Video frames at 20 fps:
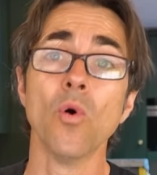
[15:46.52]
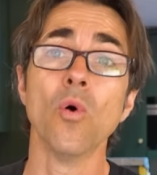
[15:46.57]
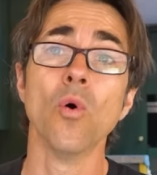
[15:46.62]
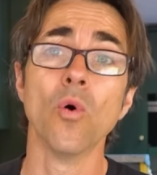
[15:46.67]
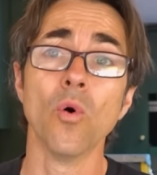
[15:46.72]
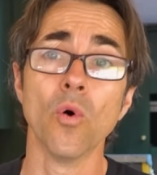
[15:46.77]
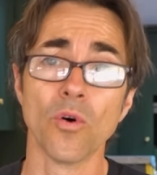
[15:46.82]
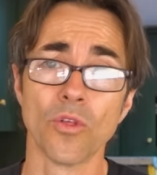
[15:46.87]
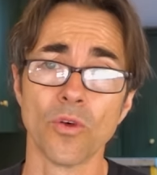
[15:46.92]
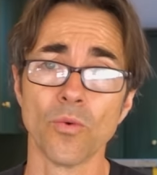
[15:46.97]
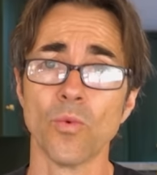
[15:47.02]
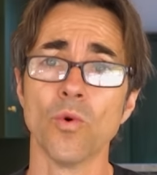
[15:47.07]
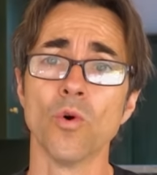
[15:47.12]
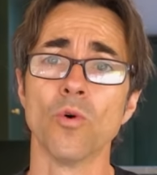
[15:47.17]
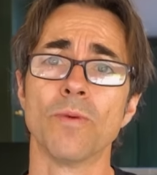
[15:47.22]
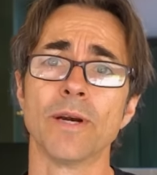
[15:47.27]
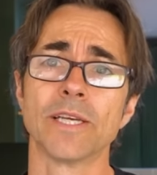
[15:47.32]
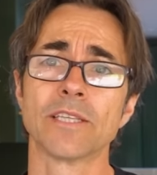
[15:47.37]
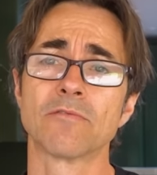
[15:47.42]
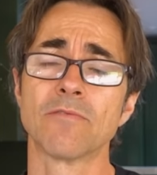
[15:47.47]
or the
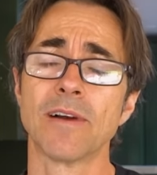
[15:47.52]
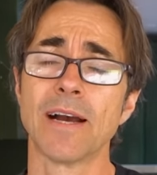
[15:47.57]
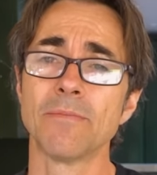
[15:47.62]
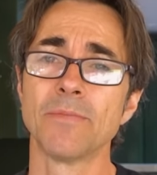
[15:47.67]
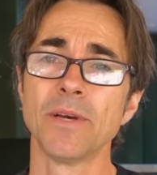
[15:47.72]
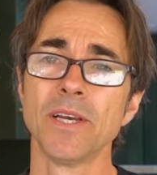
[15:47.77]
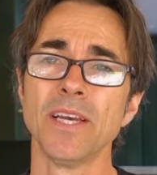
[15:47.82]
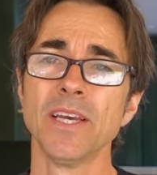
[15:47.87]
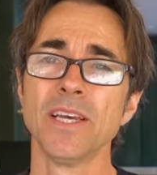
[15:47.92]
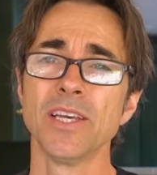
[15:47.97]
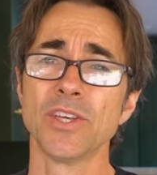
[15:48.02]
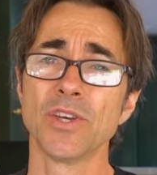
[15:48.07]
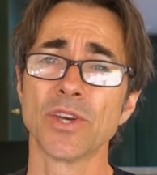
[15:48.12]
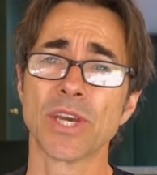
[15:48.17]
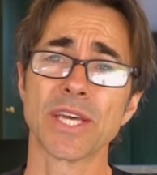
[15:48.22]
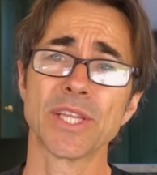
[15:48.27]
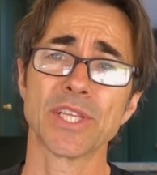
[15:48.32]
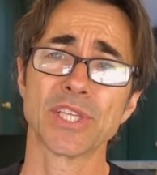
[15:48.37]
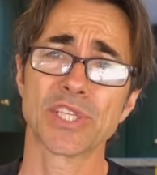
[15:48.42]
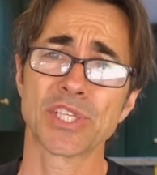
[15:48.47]
water-based grab, you
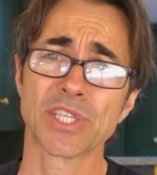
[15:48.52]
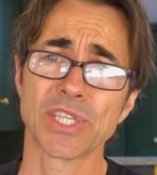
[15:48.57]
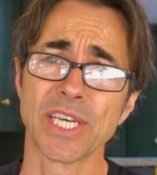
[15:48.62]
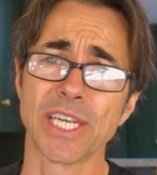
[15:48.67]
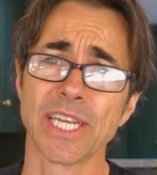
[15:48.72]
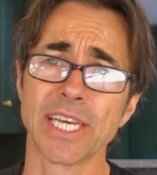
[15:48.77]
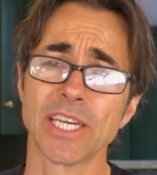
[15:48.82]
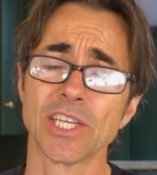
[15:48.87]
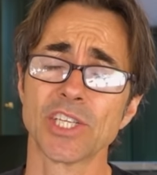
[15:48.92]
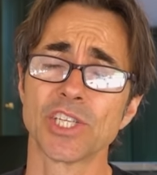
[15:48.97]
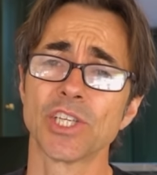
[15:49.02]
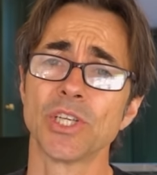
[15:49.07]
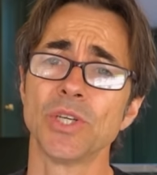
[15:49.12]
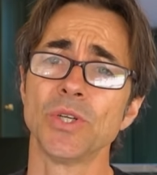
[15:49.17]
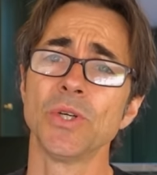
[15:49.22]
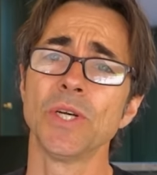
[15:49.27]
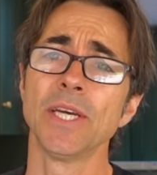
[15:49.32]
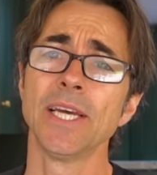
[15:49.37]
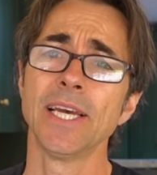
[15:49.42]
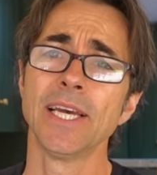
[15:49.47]
get the skinning
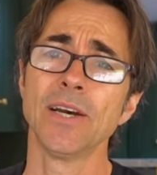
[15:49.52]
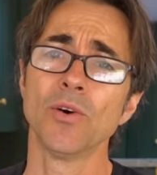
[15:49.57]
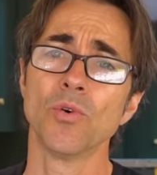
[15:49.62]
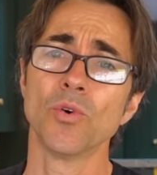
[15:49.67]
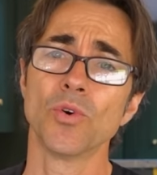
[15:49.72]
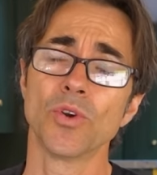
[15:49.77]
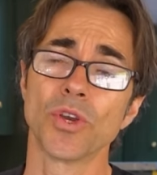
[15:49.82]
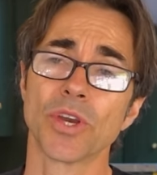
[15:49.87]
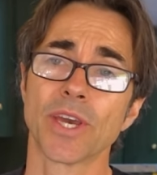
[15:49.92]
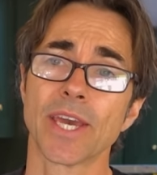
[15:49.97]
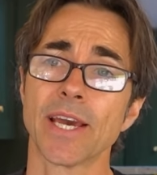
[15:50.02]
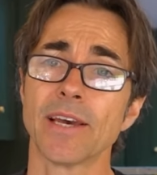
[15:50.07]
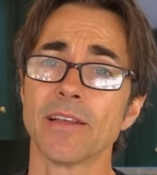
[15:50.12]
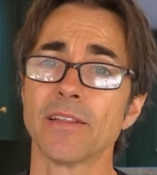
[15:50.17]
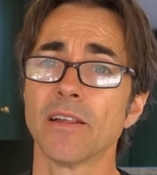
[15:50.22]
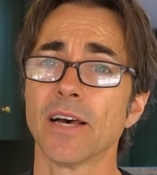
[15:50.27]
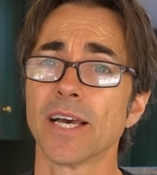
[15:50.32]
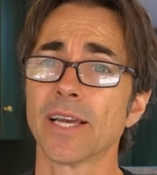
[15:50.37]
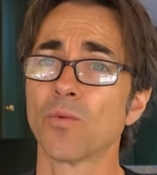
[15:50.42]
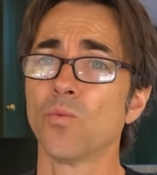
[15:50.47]
issue, or you
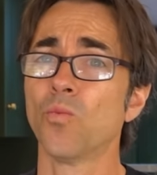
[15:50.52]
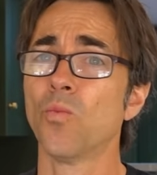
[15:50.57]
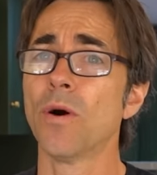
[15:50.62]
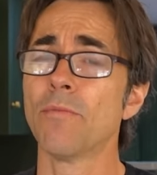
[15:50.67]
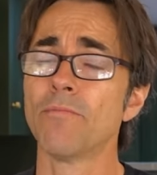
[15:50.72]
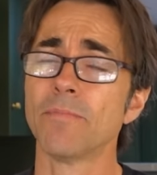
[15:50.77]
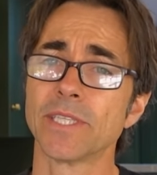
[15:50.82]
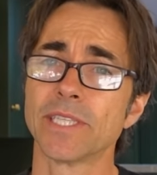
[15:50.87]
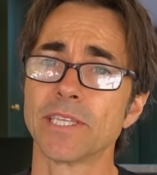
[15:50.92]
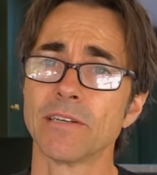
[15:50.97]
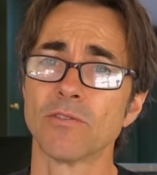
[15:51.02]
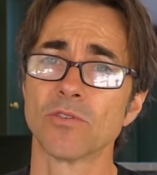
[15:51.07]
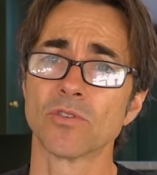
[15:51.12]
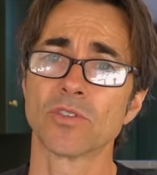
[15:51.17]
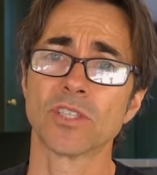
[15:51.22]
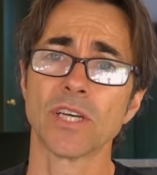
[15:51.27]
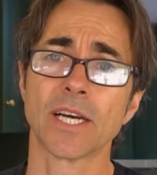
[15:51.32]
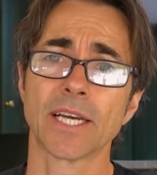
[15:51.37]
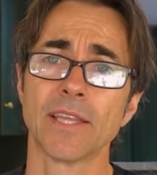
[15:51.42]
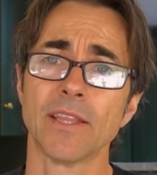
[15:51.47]
get like one material
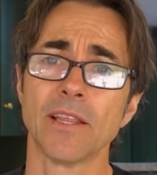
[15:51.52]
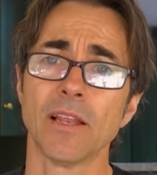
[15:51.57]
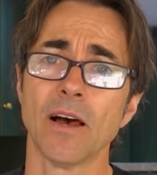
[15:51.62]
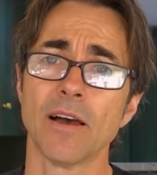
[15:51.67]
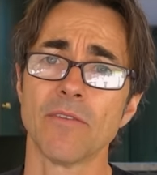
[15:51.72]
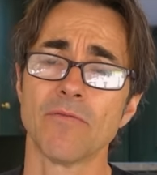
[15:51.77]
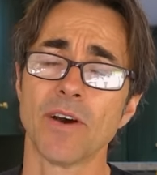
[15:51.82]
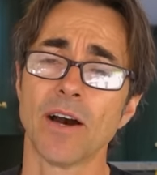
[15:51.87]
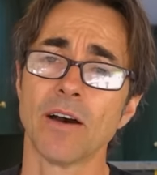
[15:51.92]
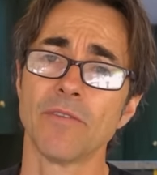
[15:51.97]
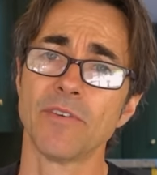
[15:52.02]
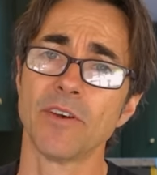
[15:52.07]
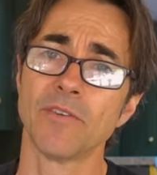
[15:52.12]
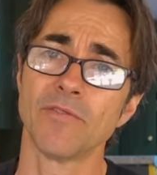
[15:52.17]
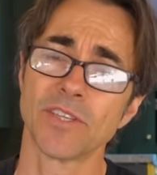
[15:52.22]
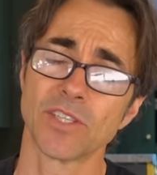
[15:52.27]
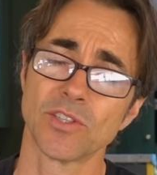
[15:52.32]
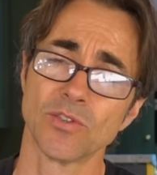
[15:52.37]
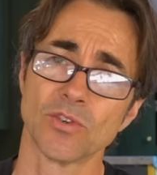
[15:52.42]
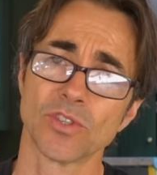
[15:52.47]
sucking the life out of it
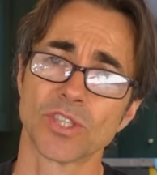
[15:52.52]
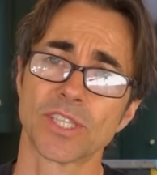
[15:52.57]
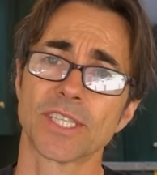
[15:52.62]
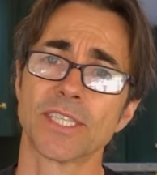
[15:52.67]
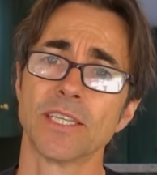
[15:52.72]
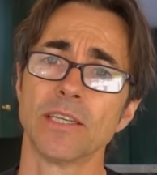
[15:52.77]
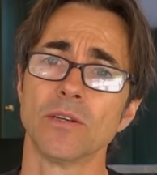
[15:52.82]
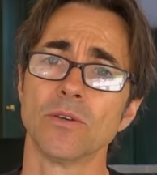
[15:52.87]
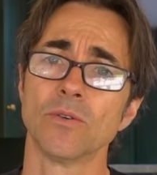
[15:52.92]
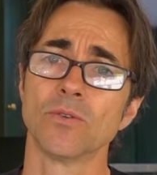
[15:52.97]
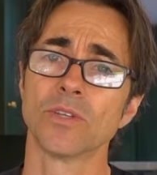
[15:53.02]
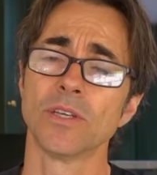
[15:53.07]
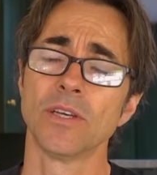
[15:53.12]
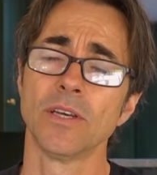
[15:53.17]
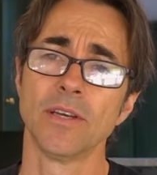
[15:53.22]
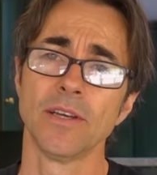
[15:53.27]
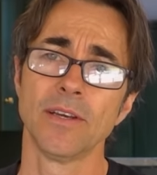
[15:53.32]
if it's not sealed.